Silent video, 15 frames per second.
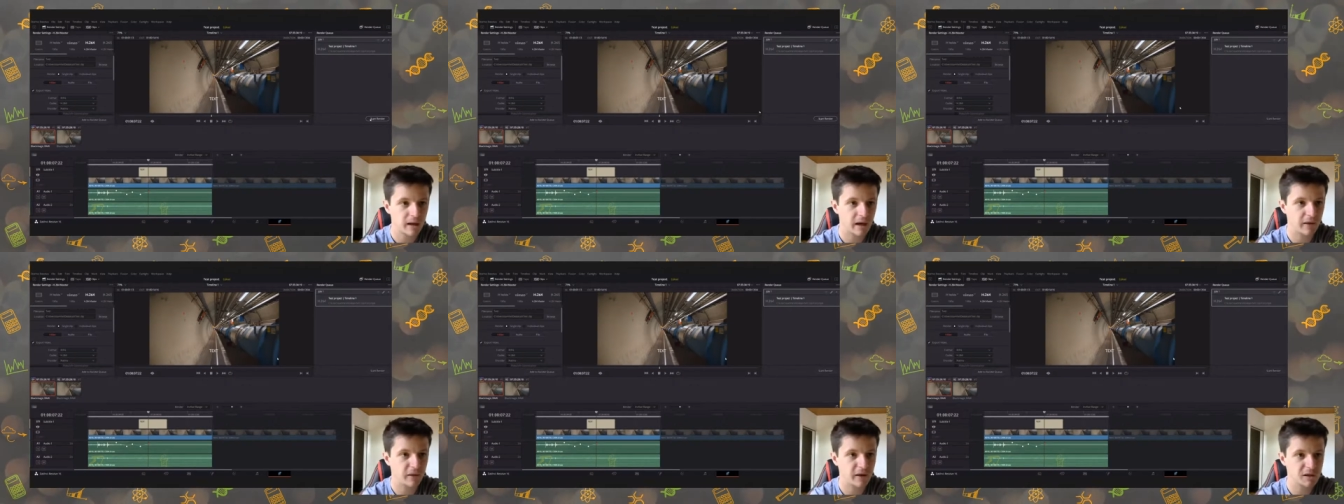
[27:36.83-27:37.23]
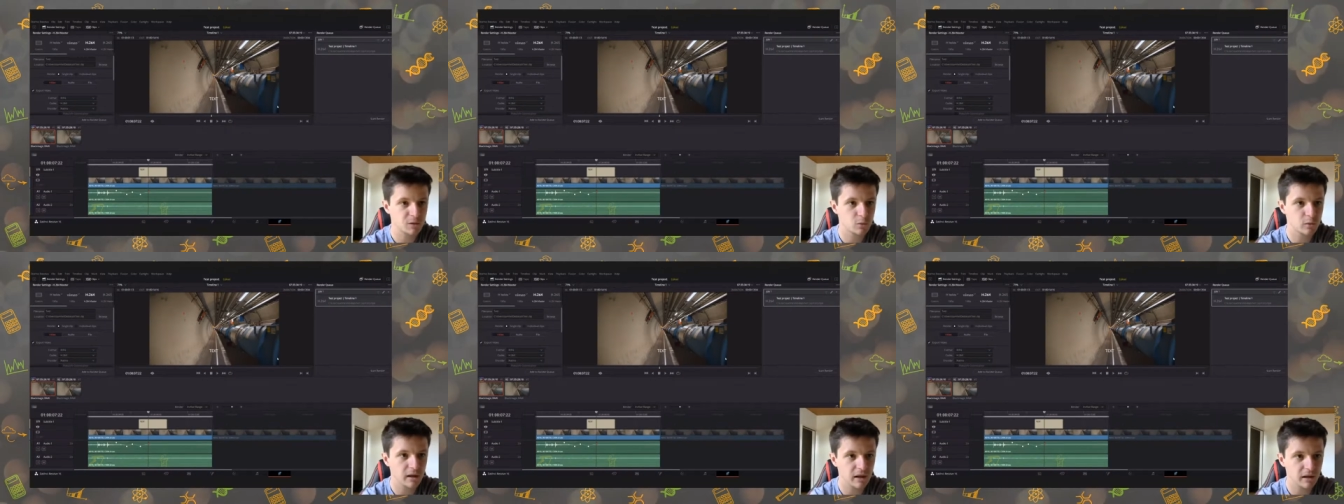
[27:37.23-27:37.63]
And that's
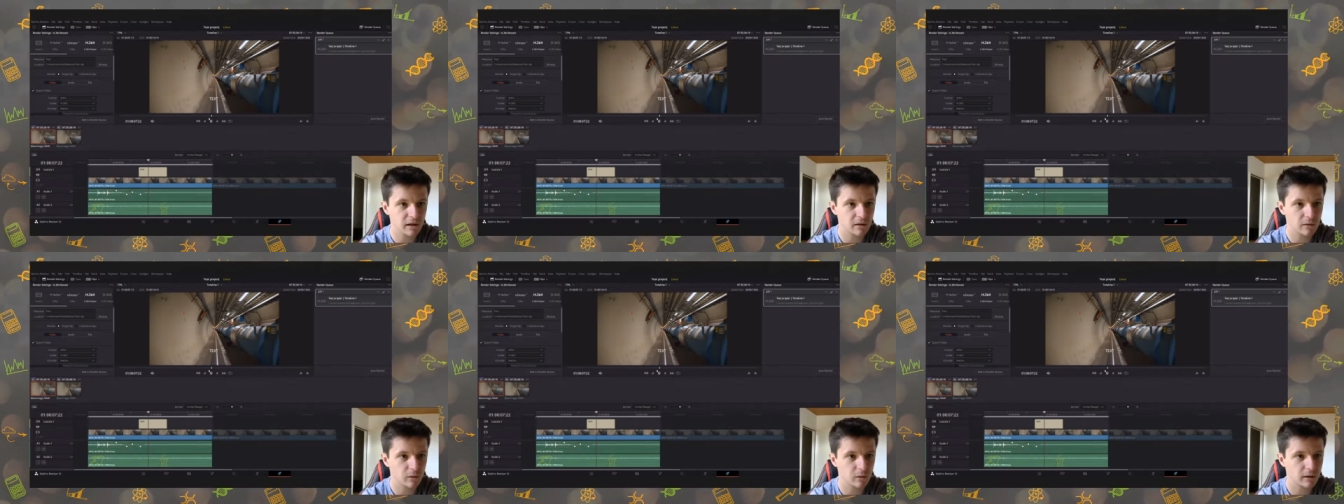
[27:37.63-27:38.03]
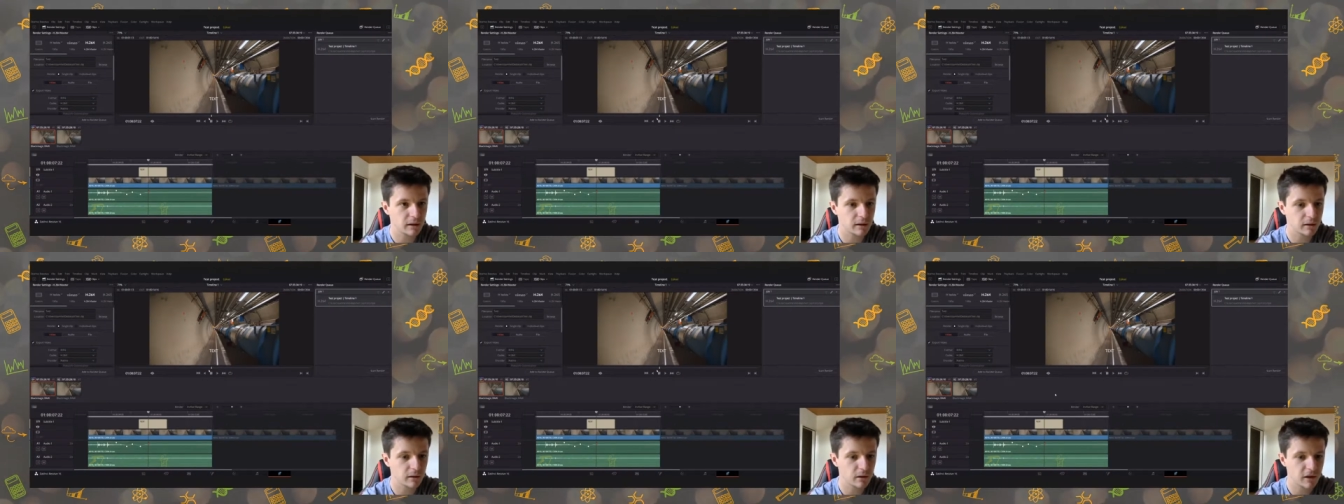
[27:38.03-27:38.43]
really the,
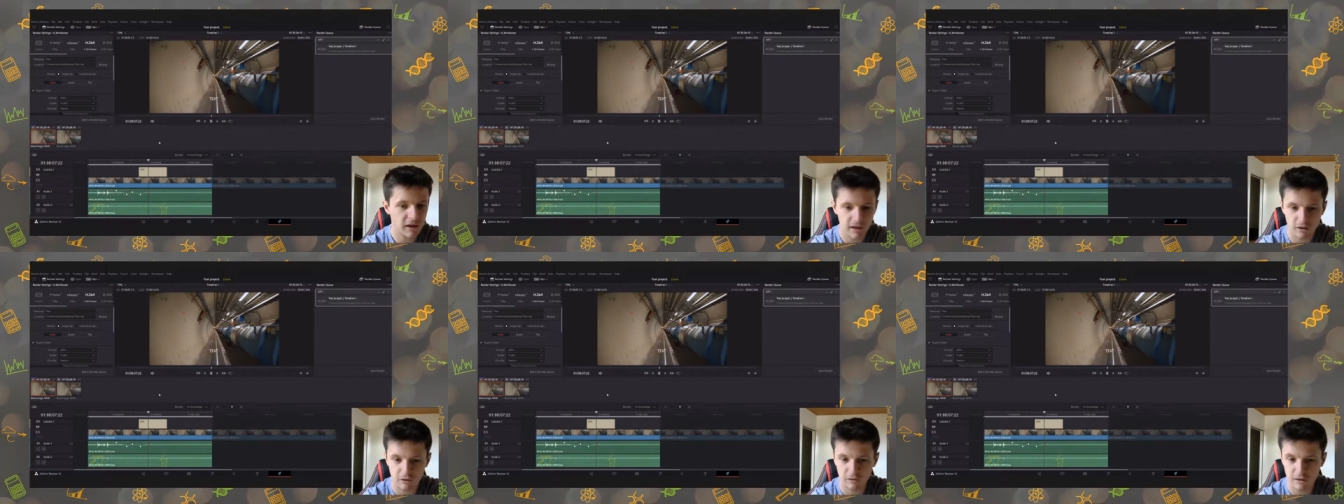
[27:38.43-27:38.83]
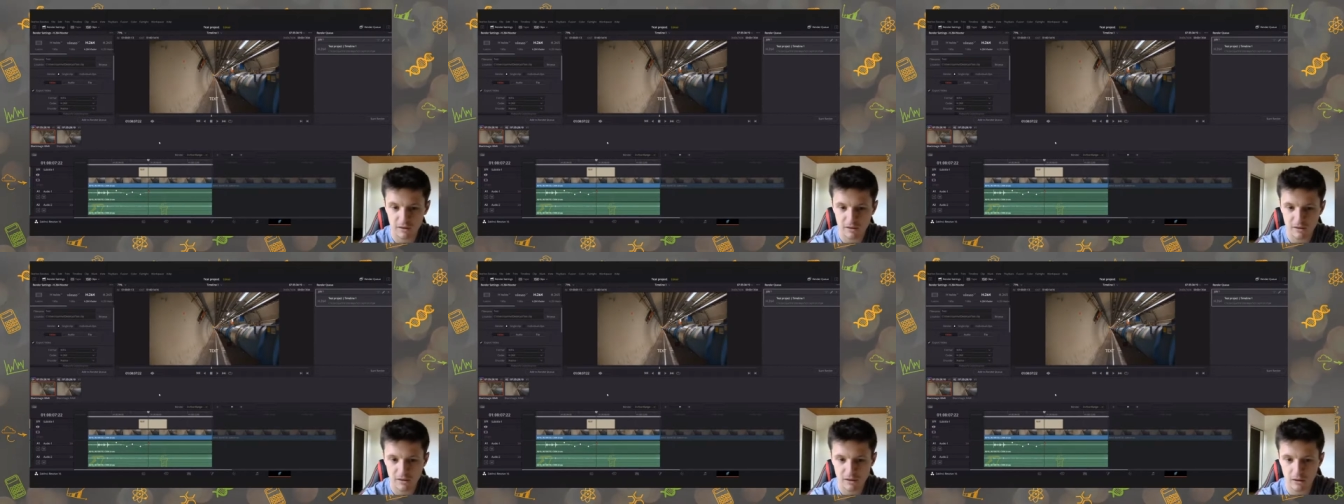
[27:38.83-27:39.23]
the end of it.
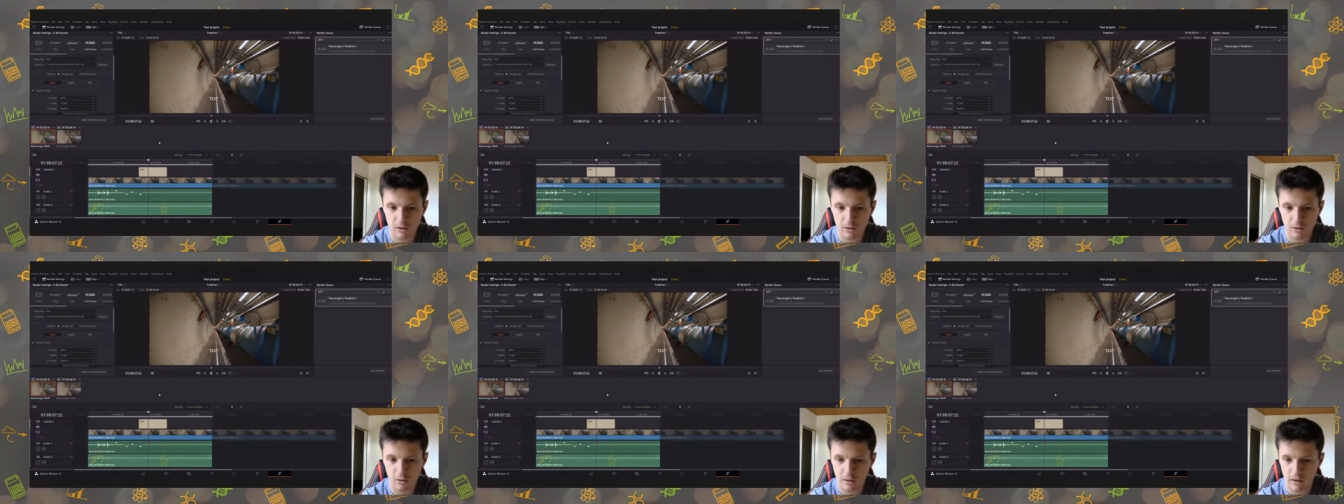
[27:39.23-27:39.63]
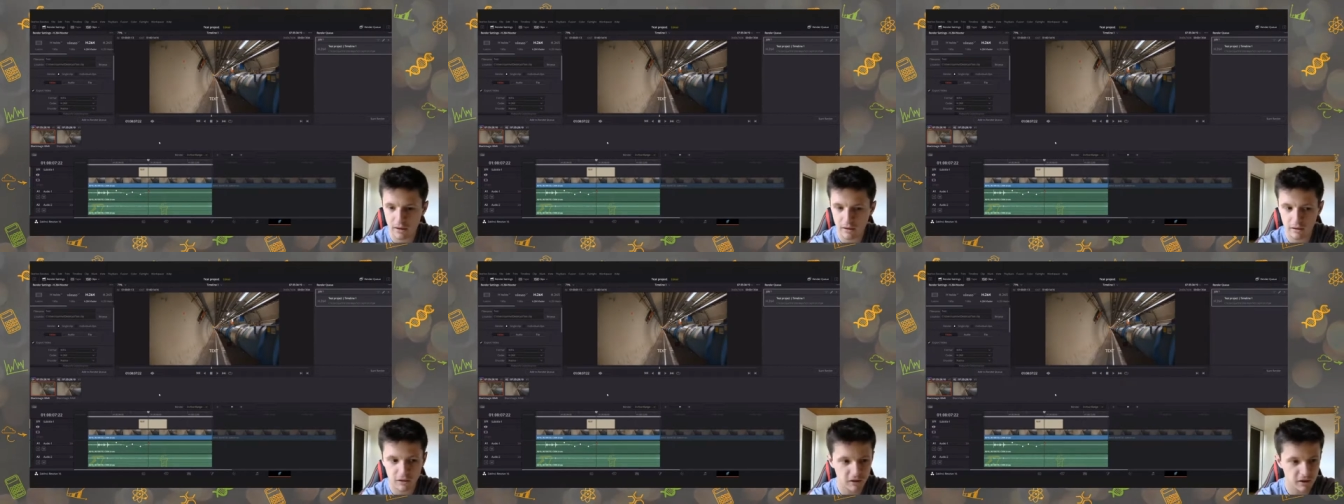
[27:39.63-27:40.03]
So
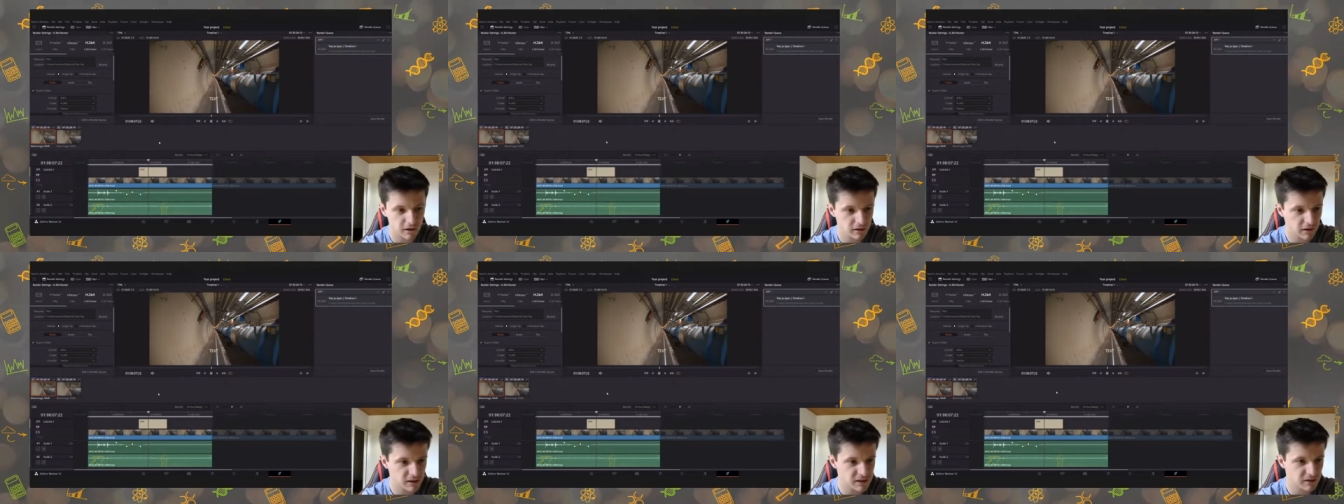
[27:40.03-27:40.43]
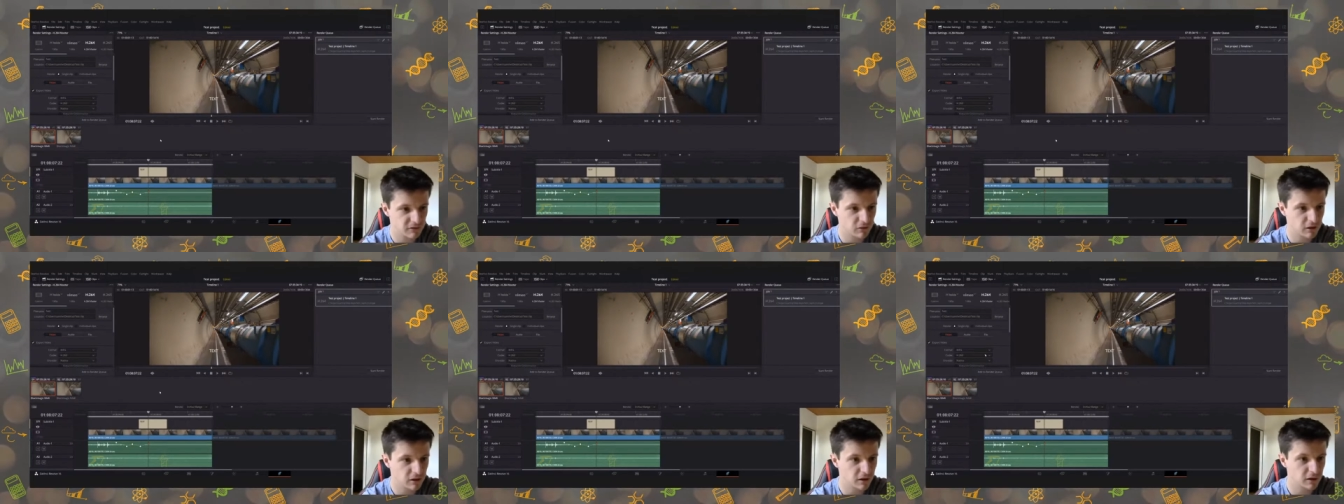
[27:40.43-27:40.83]
I think that's
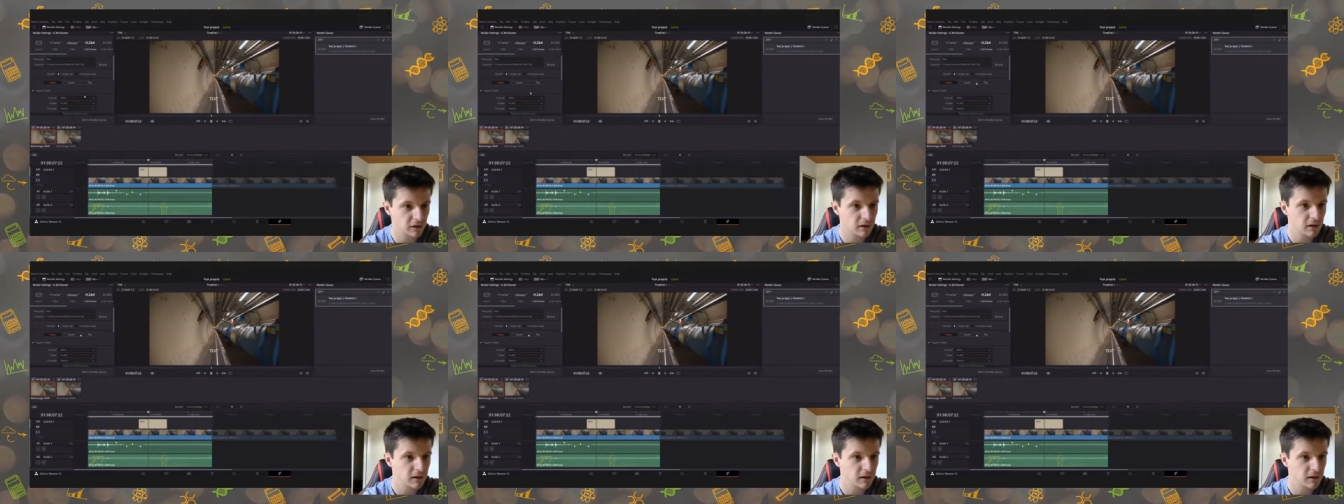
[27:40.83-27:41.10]
everything.